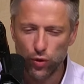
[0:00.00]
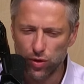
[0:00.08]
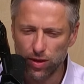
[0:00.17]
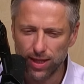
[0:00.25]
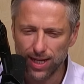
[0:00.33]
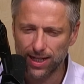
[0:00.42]

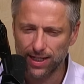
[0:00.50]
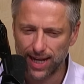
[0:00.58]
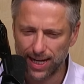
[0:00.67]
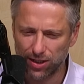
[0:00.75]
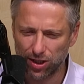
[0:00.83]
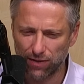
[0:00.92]
Do you think
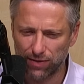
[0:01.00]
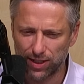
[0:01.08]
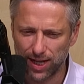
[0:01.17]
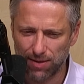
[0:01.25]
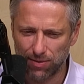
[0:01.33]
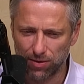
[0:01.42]
it takes it
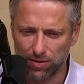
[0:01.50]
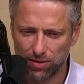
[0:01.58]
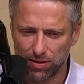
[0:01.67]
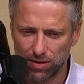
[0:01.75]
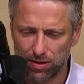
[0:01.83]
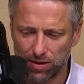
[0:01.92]
off the
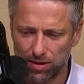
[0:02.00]
table?